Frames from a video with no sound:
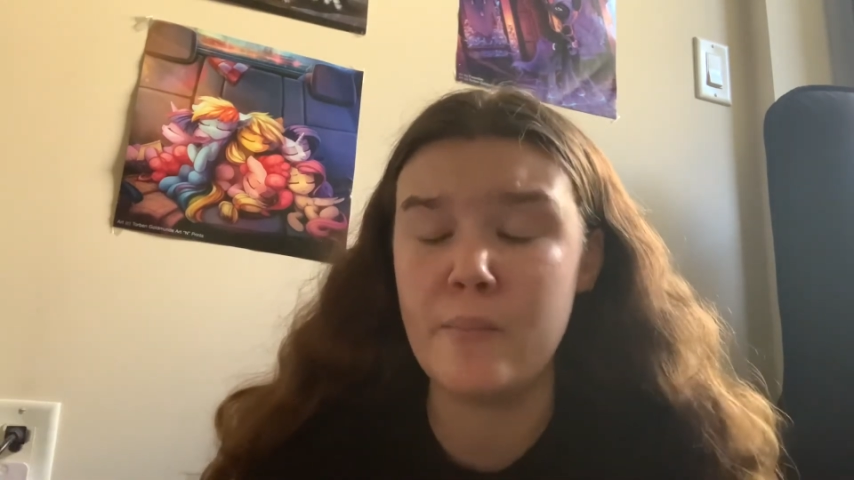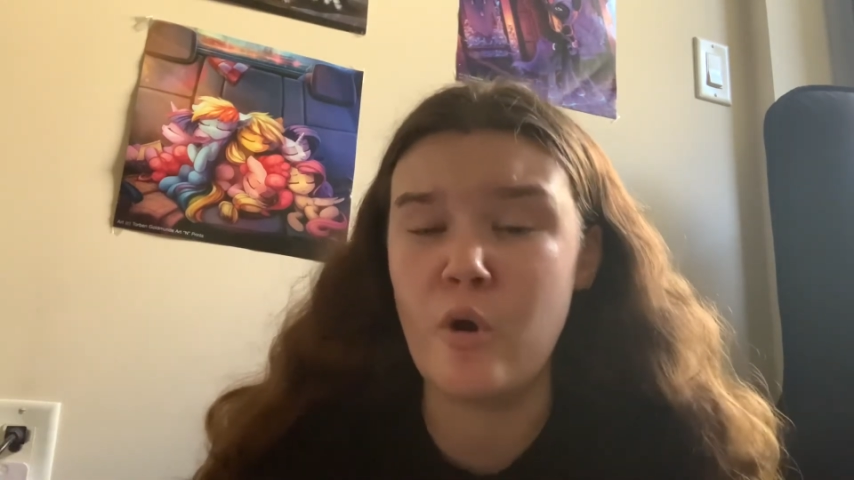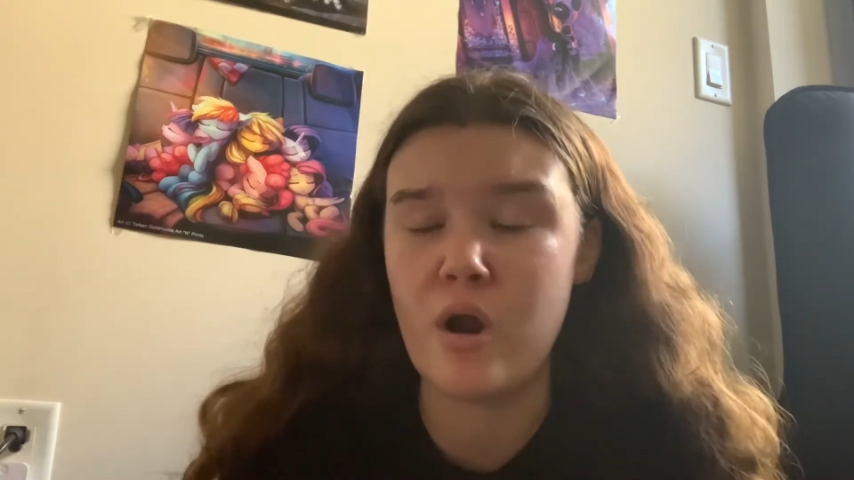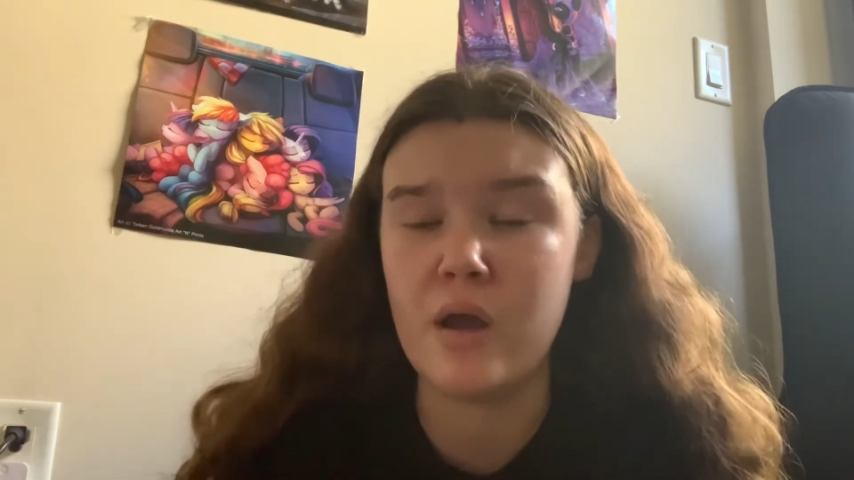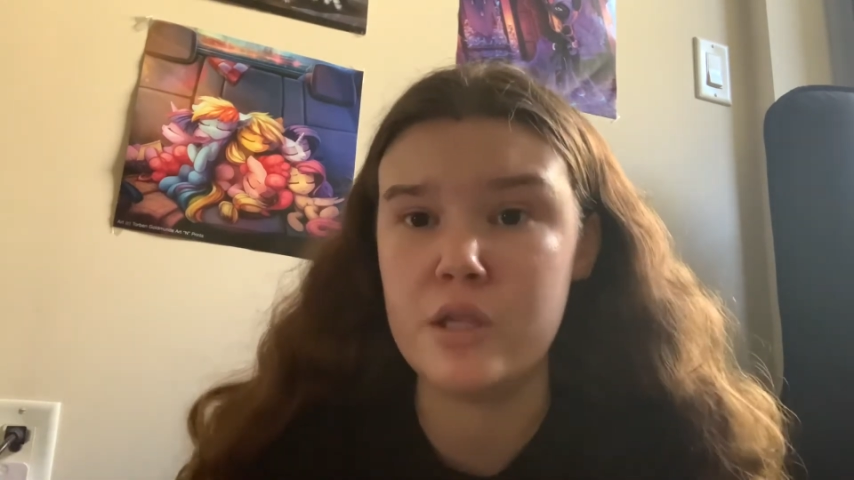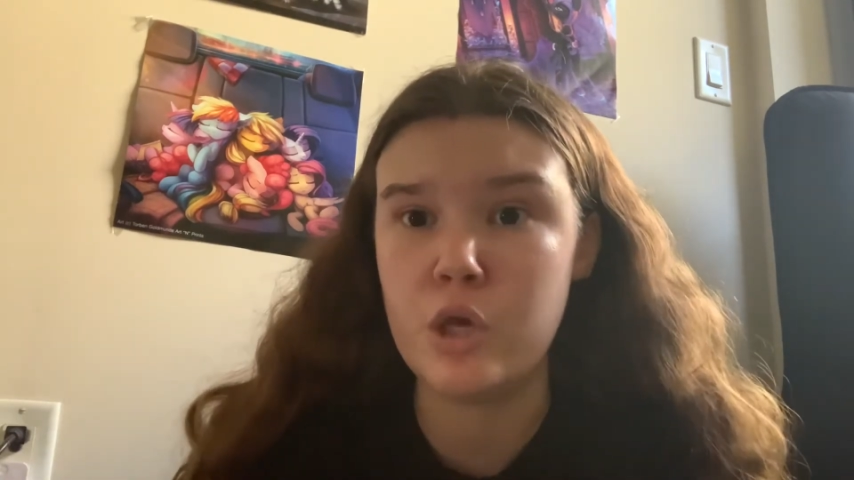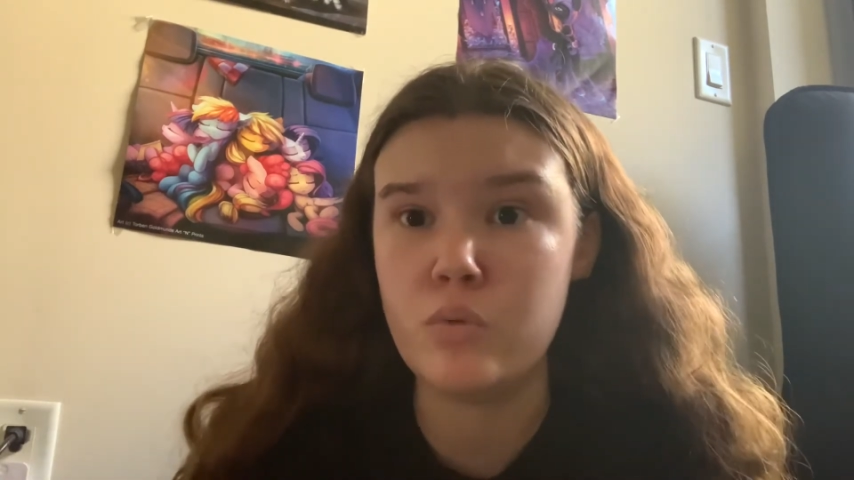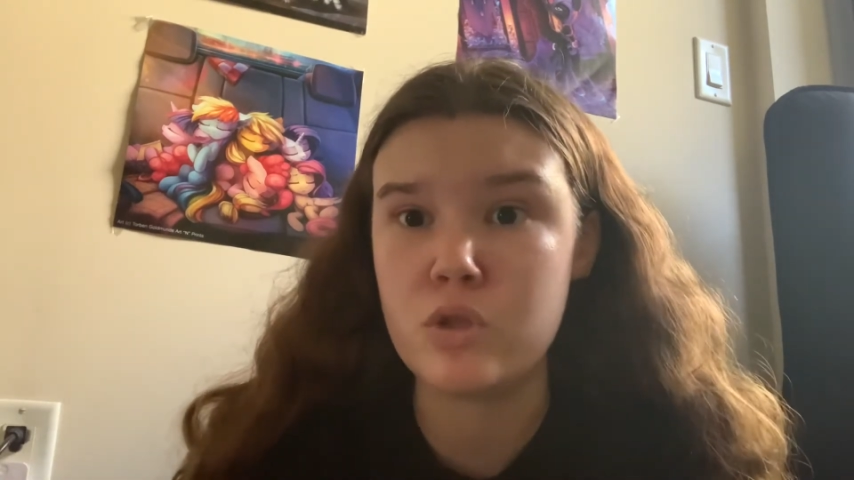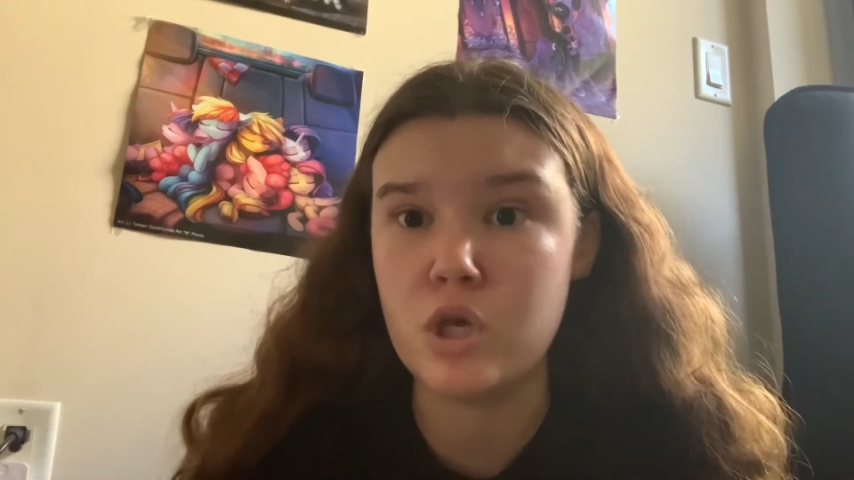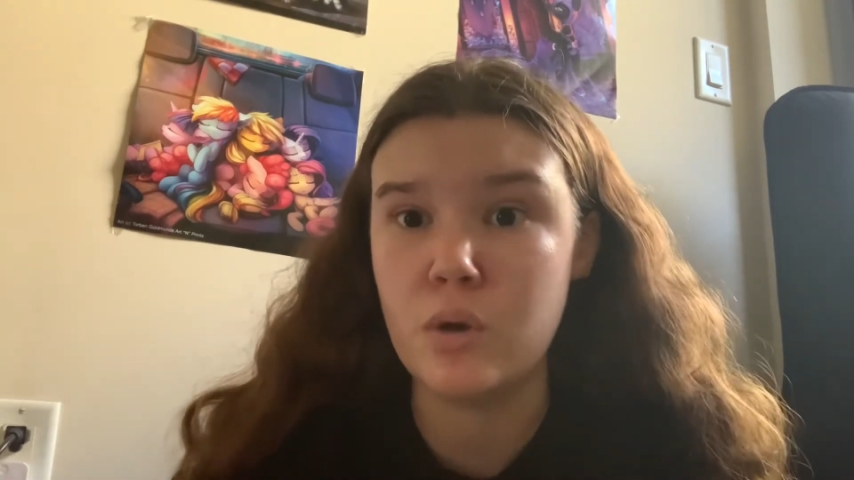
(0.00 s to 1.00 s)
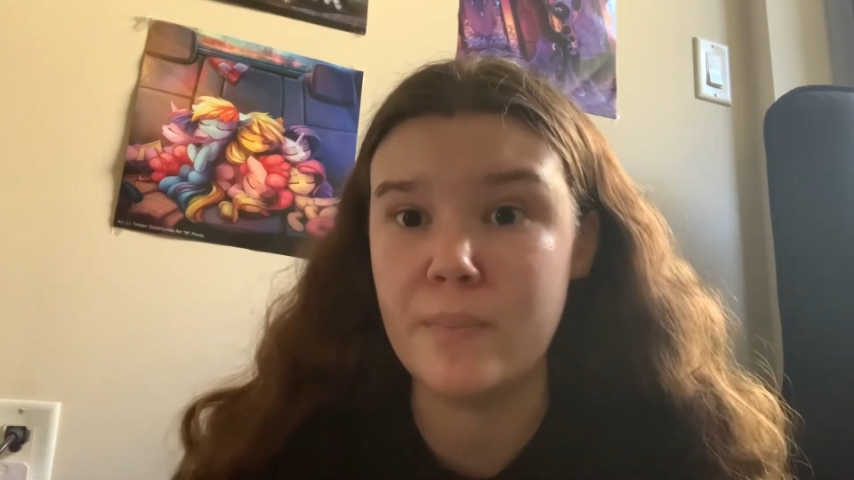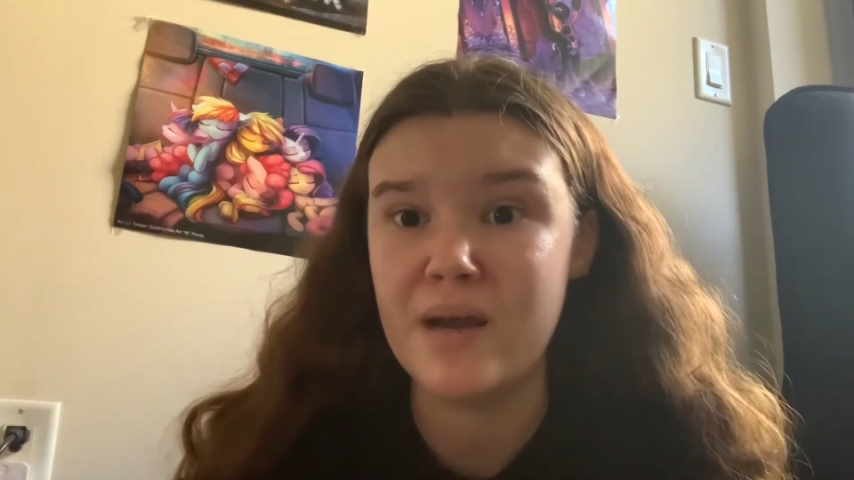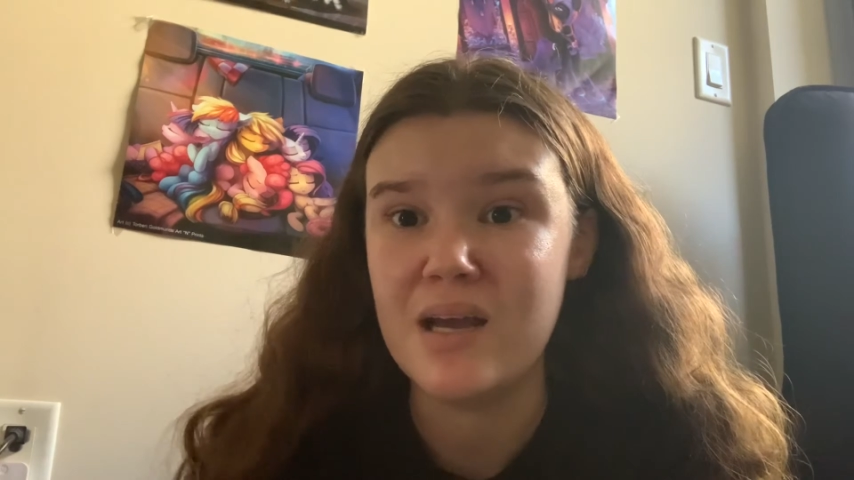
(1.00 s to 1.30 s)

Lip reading: more on YouTube